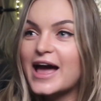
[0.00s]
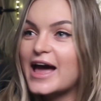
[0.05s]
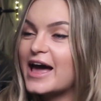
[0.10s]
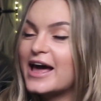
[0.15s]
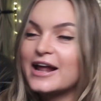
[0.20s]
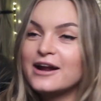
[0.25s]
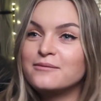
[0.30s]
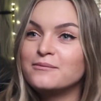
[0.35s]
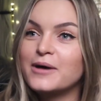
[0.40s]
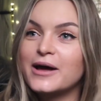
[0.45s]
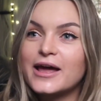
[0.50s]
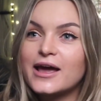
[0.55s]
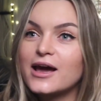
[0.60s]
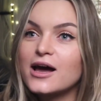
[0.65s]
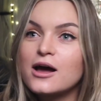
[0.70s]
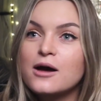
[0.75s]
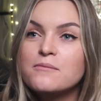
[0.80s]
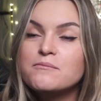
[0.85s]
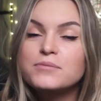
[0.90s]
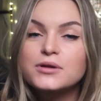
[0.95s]
and I'm like,
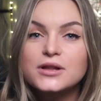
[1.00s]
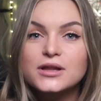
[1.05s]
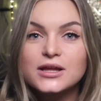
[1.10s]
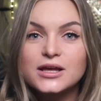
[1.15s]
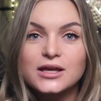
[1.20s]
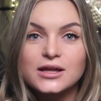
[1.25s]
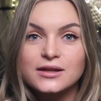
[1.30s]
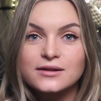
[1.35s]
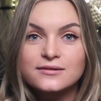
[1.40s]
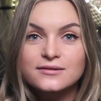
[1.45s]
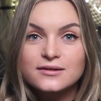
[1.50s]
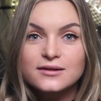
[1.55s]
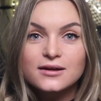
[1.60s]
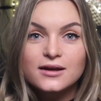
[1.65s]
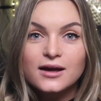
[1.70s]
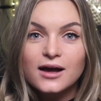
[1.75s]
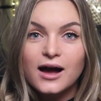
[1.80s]
please,